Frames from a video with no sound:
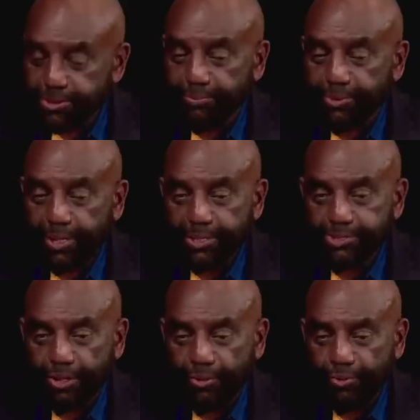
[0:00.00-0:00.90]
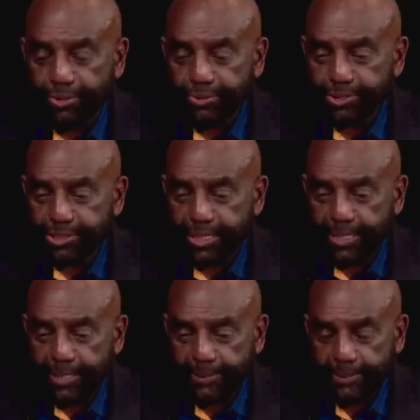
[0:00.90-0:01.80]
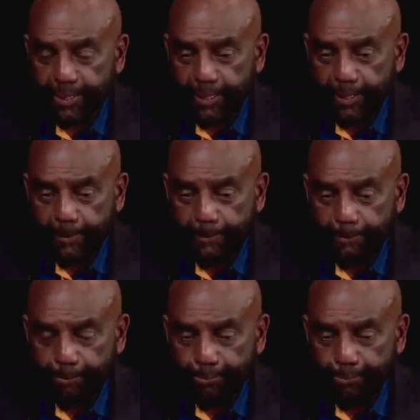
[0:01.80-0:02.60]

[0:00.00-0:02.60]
something. I saw yeah. where you said, um,